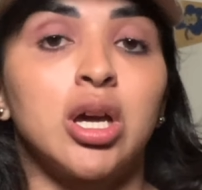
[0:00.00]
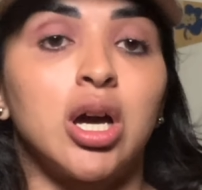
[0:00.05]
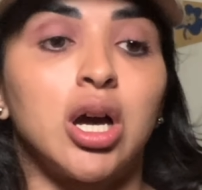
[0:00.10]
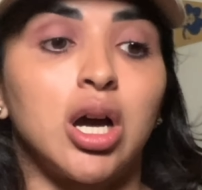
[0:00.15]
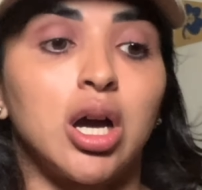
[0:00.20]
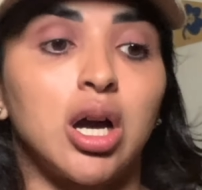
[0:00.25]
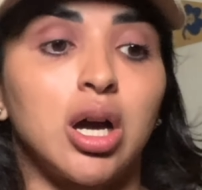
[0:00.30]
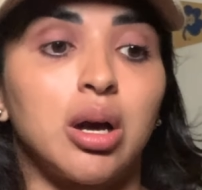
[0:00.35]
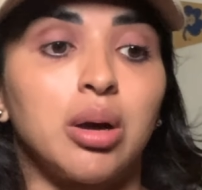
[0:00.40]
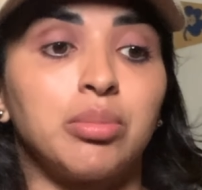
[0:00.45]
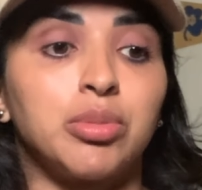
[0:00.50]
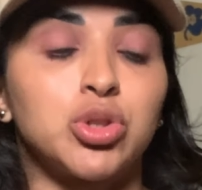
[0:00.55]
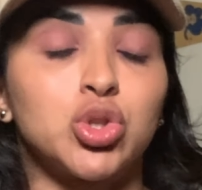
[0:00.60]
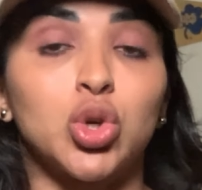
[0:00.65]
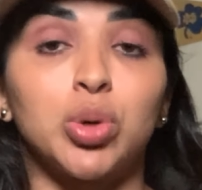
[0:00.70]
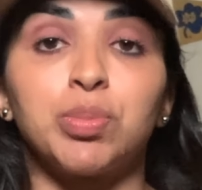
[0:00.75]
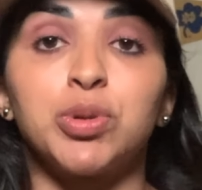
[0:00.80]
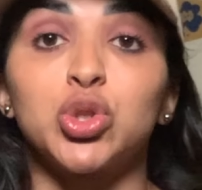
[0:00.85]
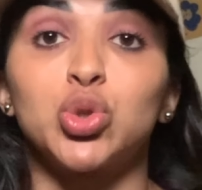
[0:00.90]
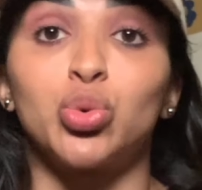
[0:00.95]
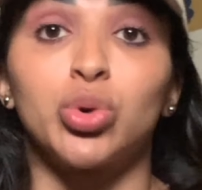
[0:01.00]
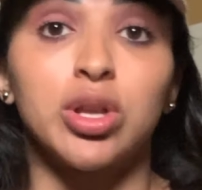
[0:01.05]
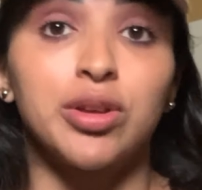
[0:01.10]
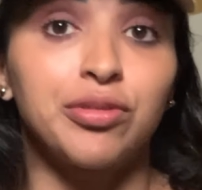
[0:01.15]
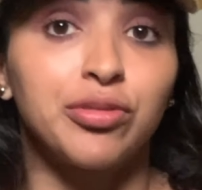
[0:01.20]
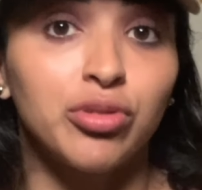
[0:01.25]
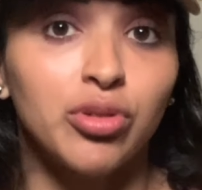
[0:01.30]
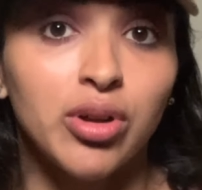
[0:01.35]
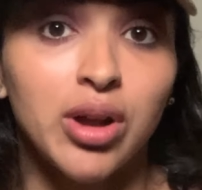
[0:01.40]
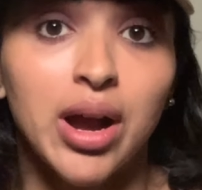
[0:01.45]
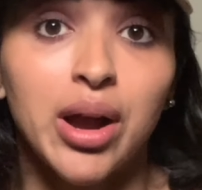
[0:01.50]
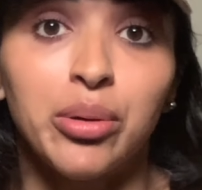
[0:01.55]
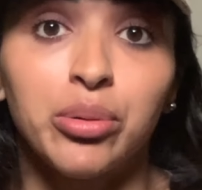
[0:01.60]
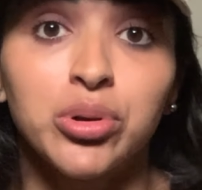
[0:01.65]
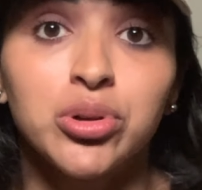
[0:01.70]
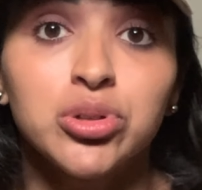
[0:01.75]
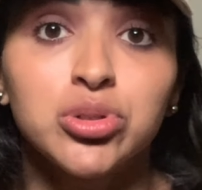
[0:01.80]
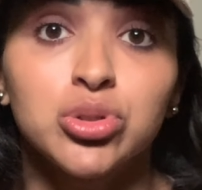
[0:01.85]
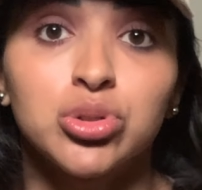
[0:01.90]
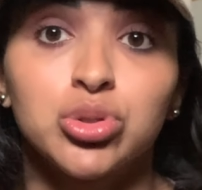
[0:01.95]
Um, it's open 24
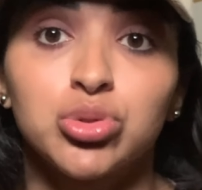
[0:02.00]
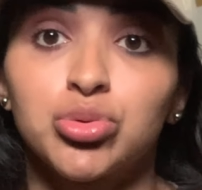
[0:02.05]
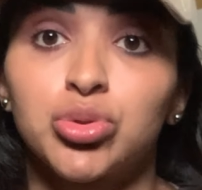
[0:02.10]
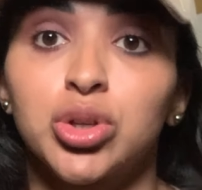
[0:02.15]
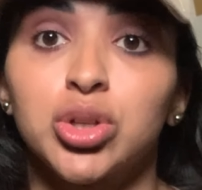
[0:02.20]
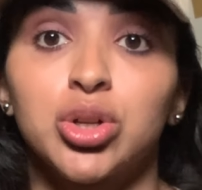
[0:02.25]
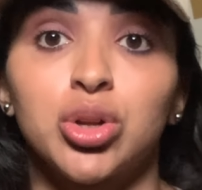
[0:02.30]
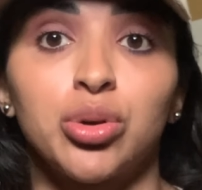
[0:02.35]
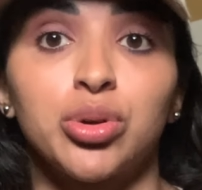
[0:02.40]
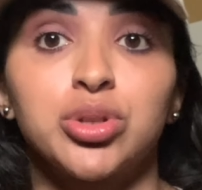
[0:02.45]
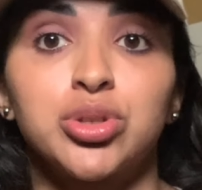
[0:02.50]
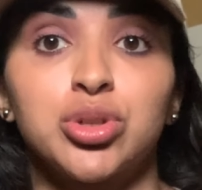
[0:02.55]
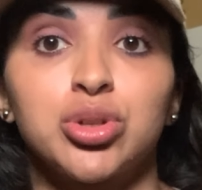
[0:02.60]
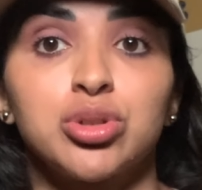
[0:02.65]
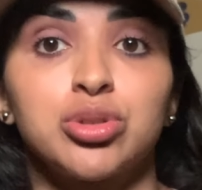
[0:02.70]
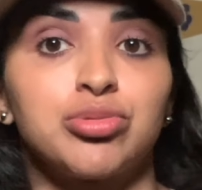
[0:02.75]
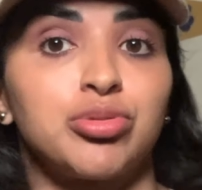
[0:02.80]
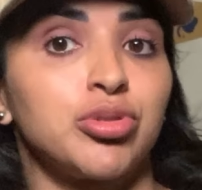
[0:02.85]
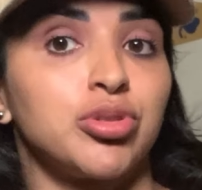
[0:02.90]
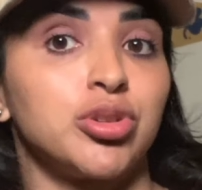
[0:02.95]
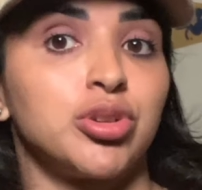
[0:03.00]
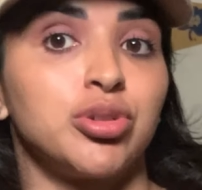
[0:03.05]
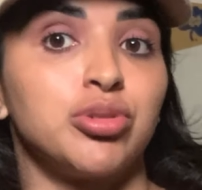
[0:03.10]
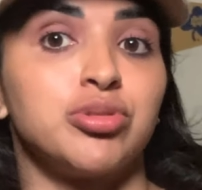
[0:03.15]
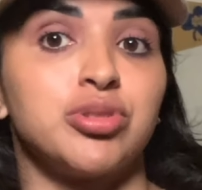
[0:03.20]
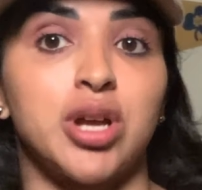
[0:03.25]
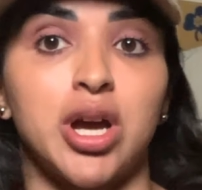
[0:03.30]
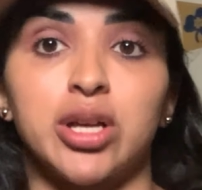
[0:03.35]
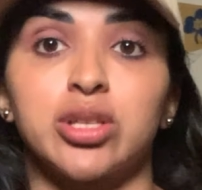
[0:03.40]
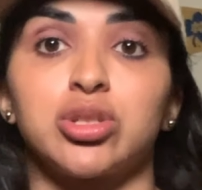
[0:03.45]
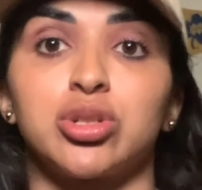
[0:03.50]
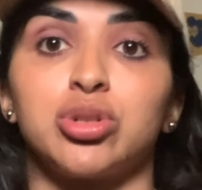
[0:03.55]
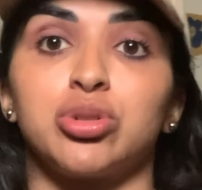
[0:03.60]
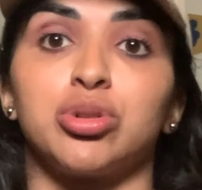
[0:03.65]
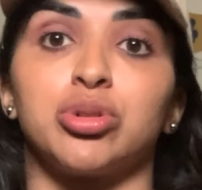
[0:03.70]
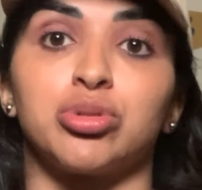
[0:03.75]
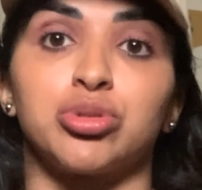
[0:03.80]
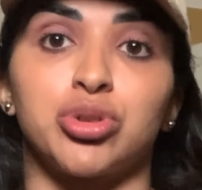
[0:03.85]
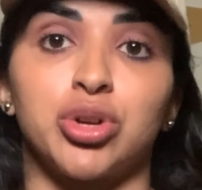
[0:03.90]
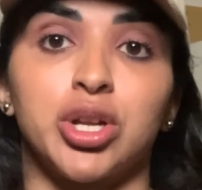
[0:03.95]
hours, so there's really no excuse for you not to do
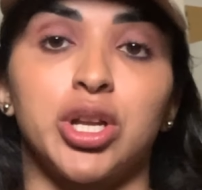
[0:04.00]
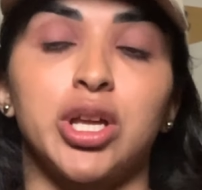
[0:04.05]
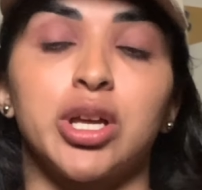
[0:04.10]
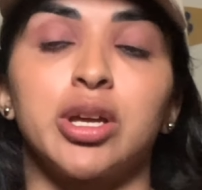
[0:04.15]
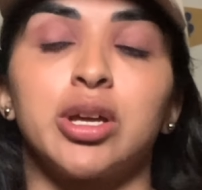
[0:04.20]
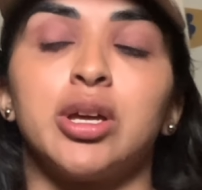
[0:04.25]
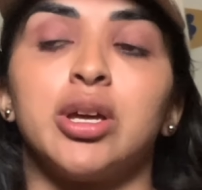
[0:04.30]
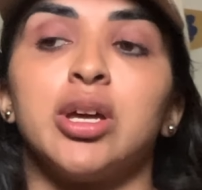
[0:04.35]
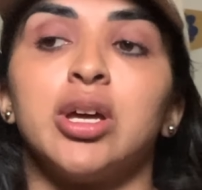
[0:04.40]
your training.